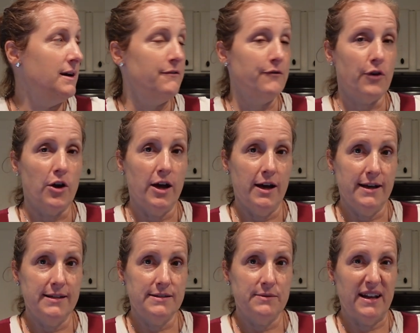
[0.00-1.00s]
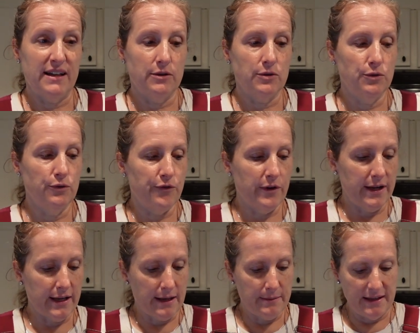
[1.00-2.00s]
for us. We had a little cool
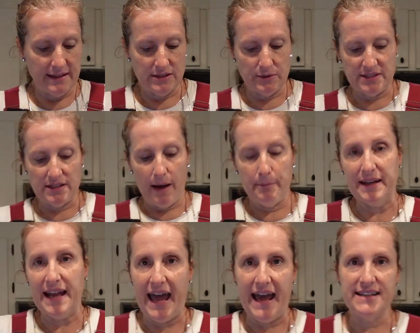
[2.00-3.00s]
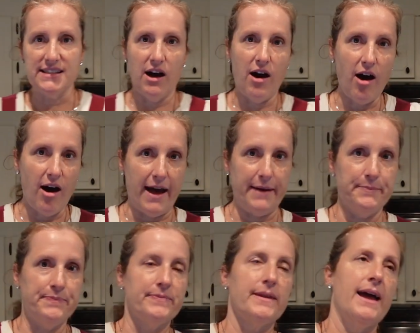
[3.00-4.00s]
front coming in, so it's not been as hot
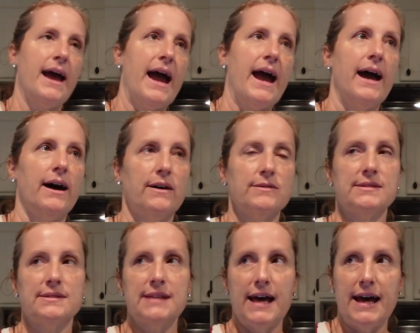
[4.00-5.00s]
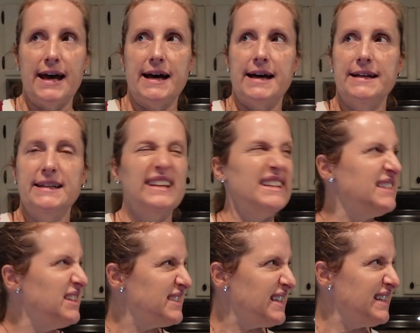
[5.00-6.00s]
outside.
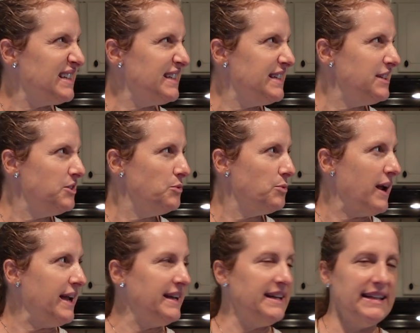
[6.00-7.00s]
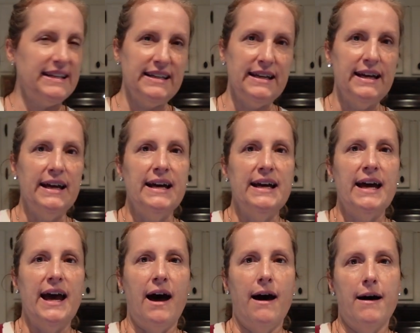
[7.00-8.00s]
It's a little rainy,
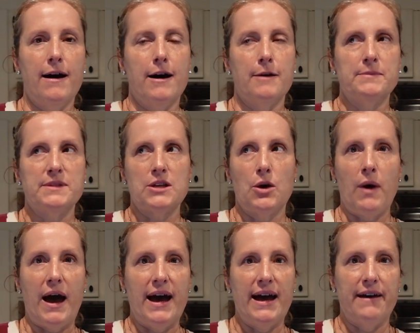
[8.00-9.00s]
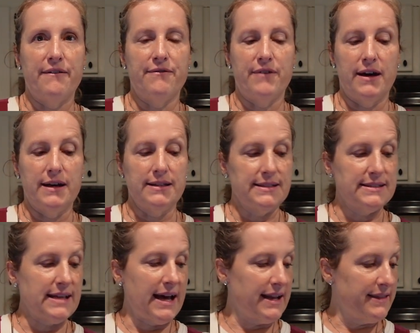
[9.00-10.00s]
so I have
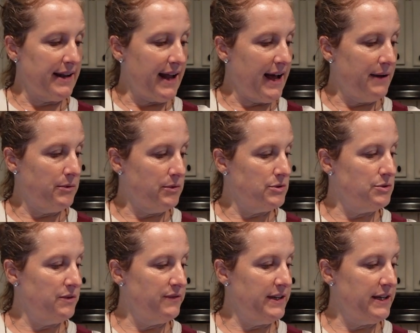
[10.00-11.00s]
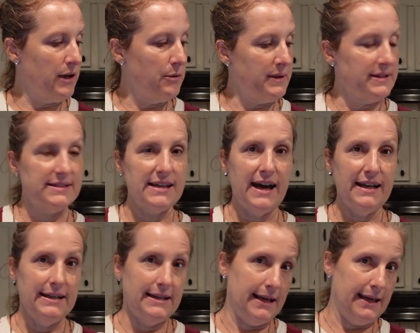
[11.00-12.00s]
decided that I will do a video inside
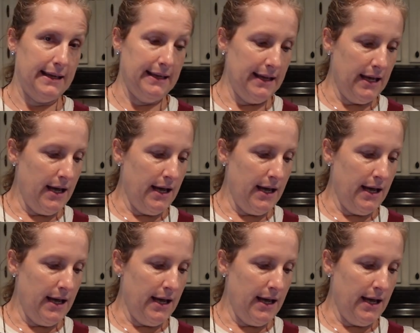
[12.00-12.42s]
today,